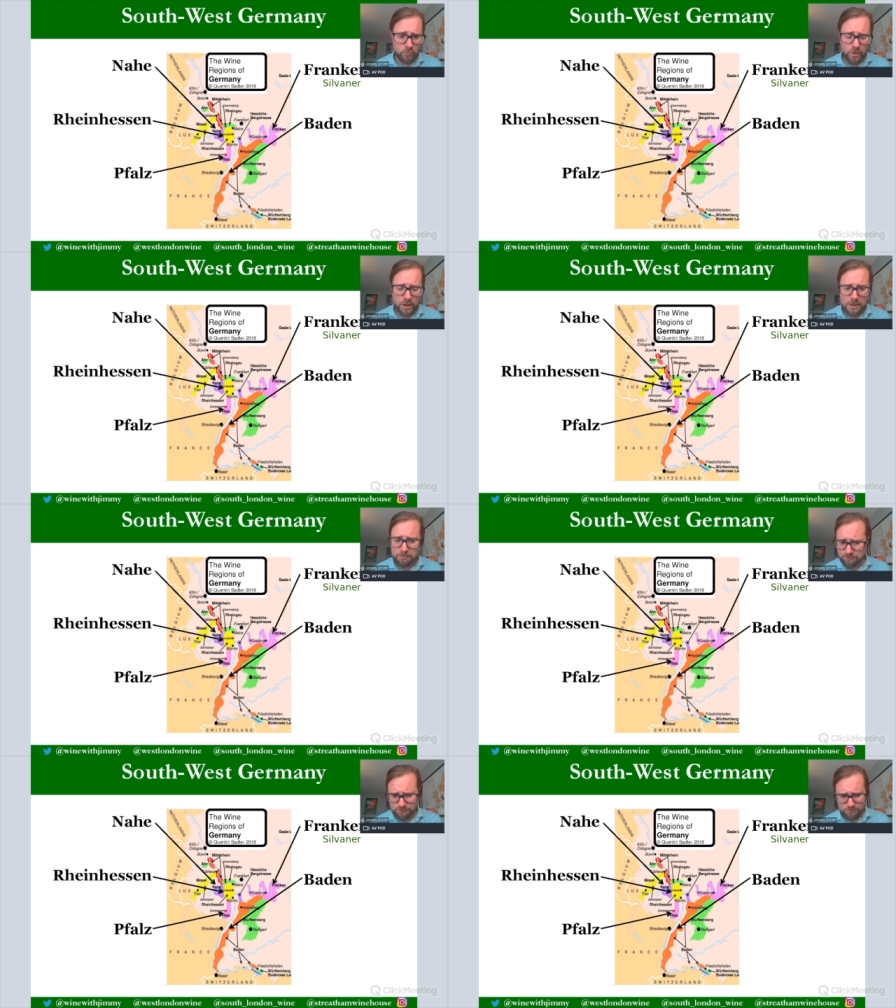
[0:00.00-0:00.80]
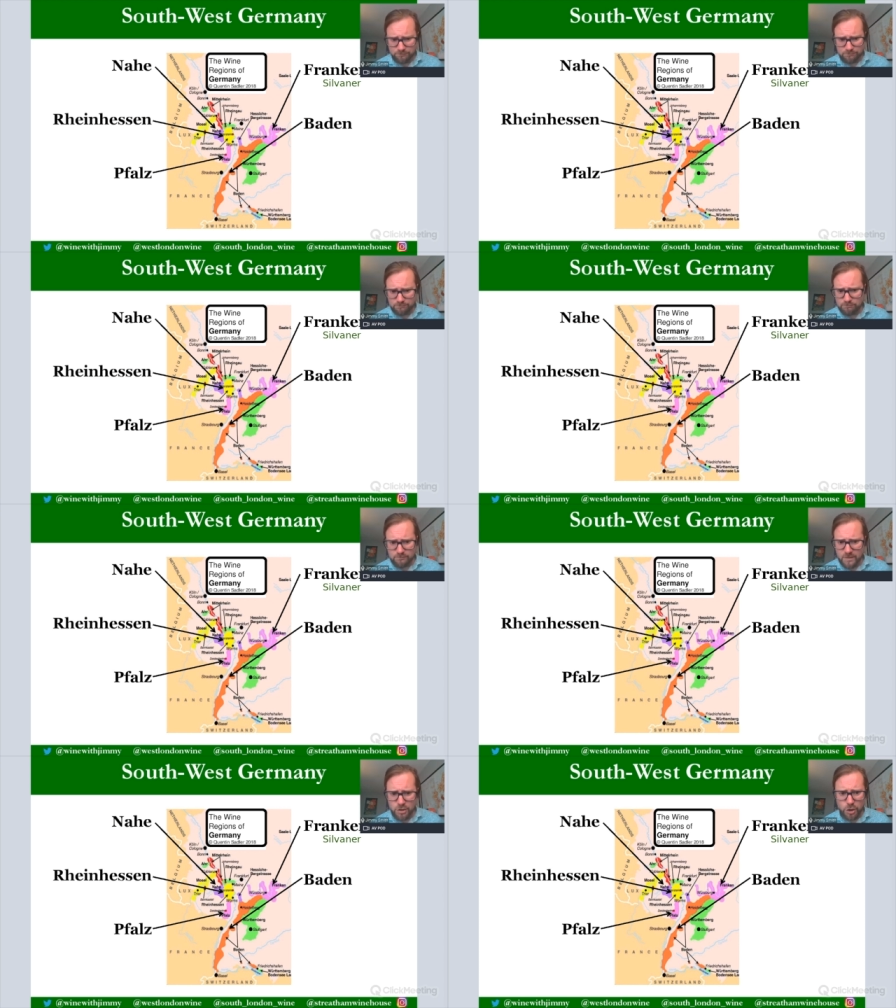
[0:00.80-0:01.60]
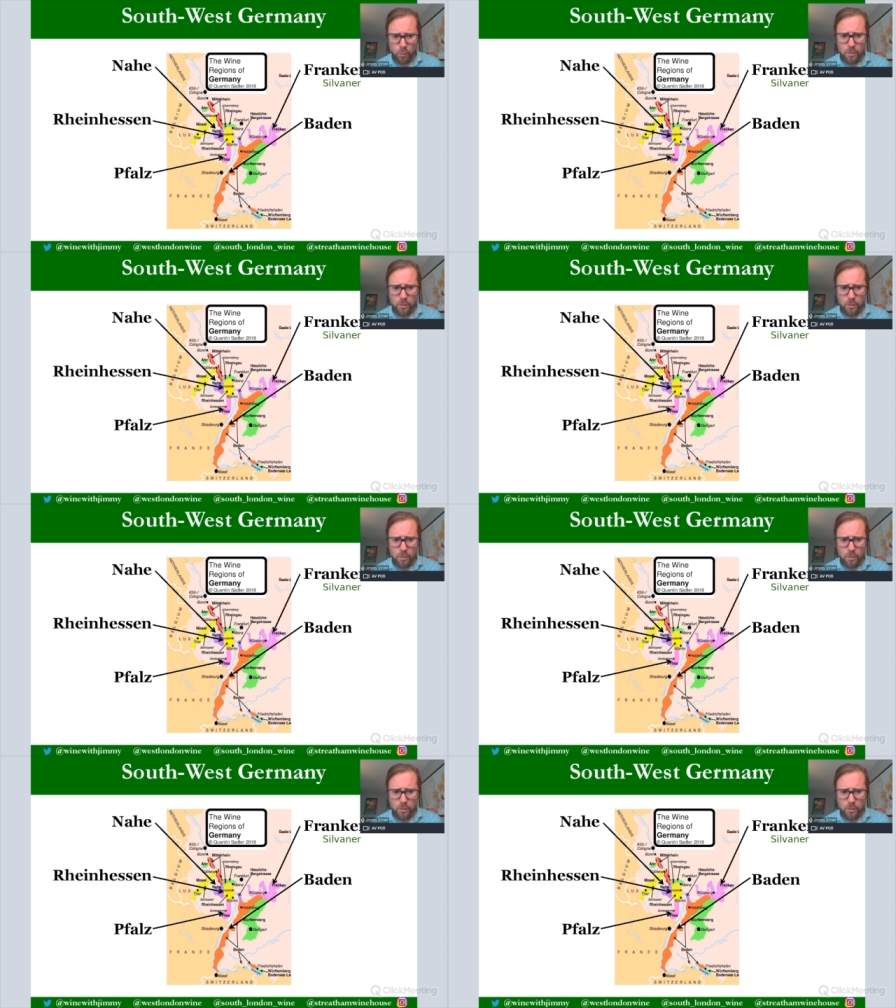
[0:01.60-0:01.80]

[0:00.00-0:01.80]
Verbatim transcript: really, you know,